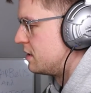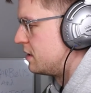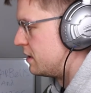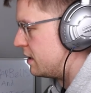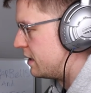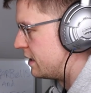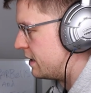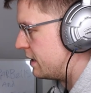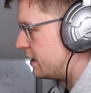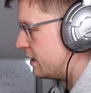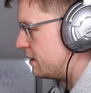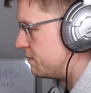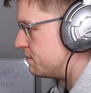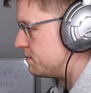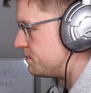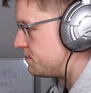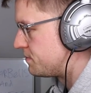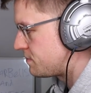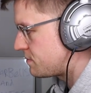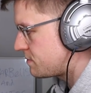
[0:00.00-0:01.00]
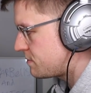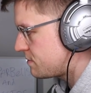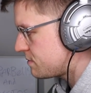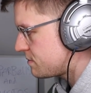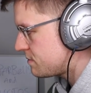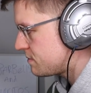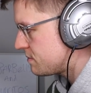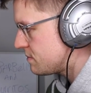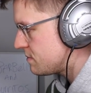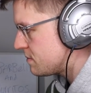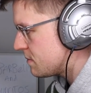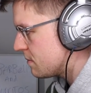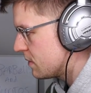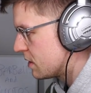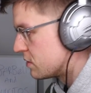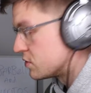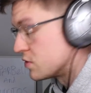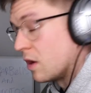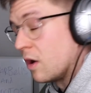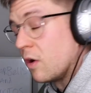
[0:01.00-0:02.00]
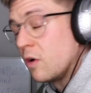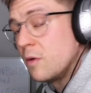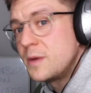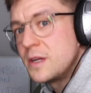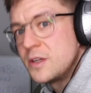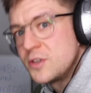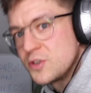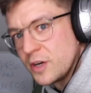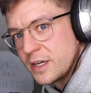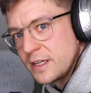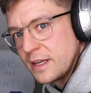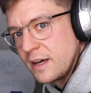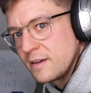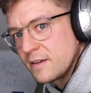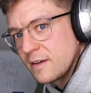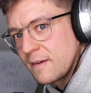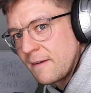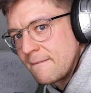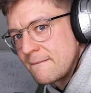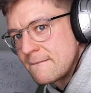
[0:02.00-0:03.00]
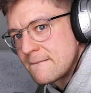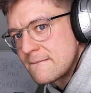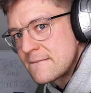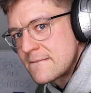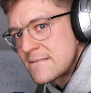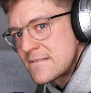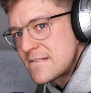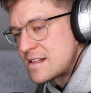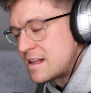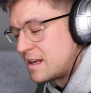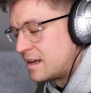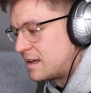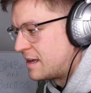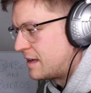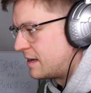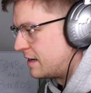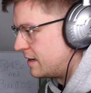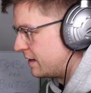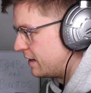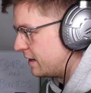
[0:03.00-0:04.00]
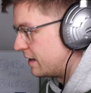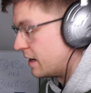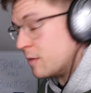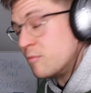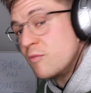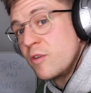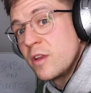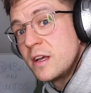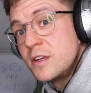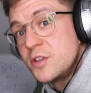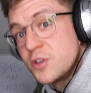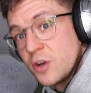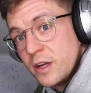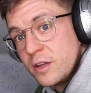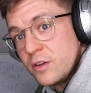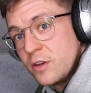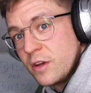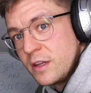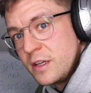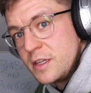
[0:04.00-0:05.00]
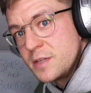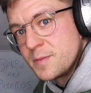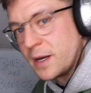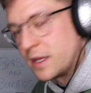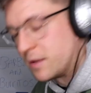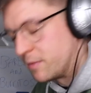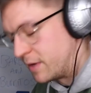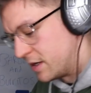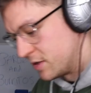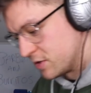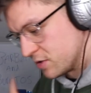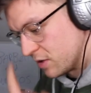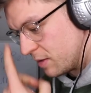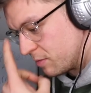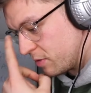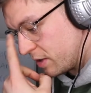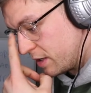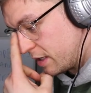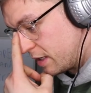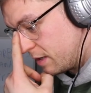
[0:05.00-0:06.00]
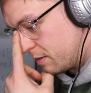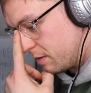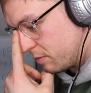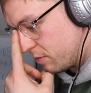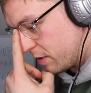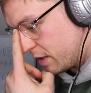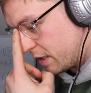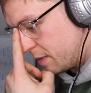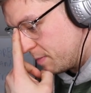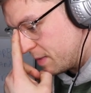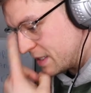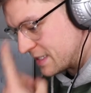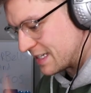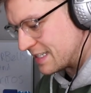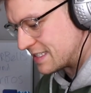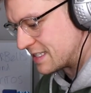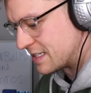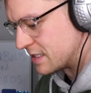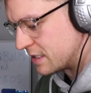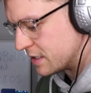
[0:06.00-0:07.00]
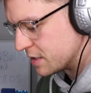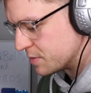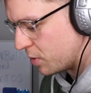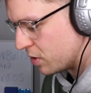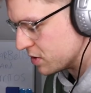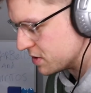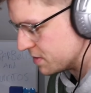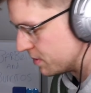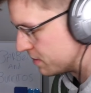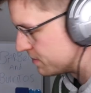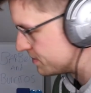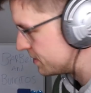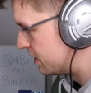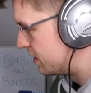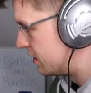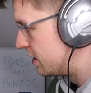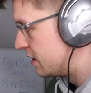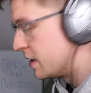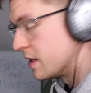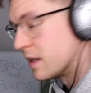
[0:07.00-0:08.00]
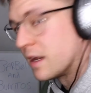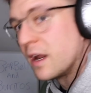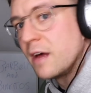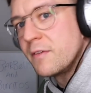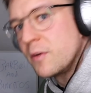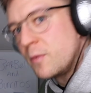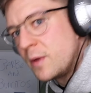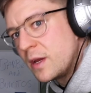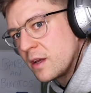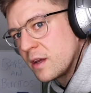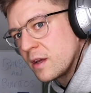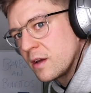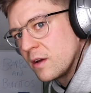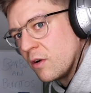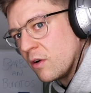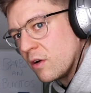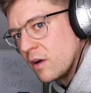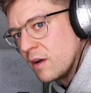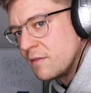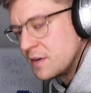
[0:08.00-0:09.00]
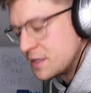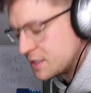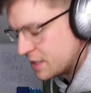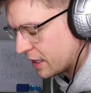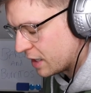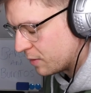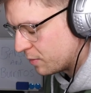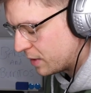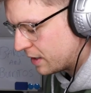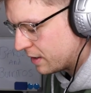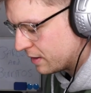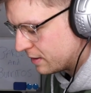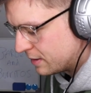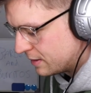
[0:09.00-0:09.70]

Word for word: Um, so I hope you enjoyed it. Uh, I'm really enjoying doing these, by the way, so I'm gonna keep I'm gonna keep it as consistent as possible, either every week or every second week.